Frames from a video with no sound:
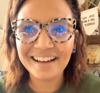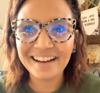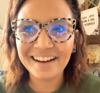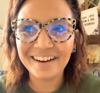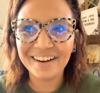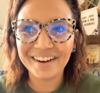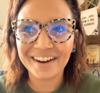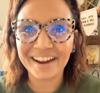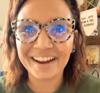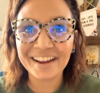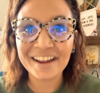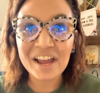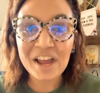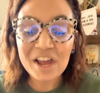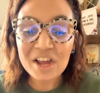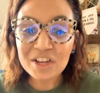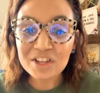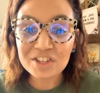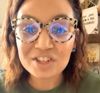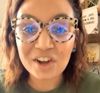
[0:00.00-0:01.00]
Okay,
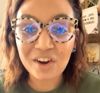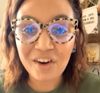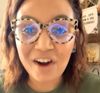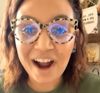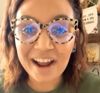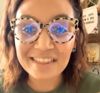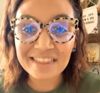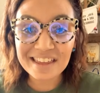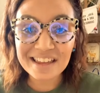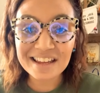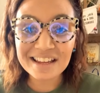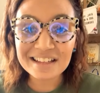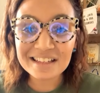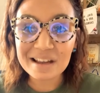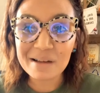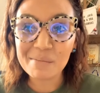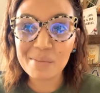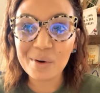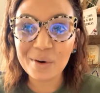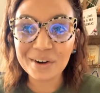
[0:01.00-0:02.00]
so I think it's
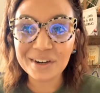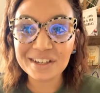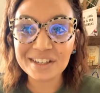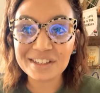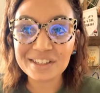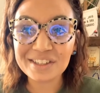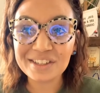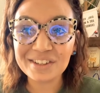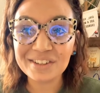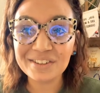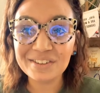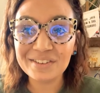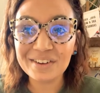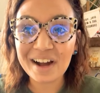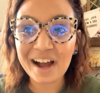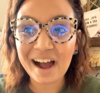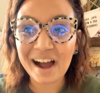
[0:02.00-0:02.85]
important to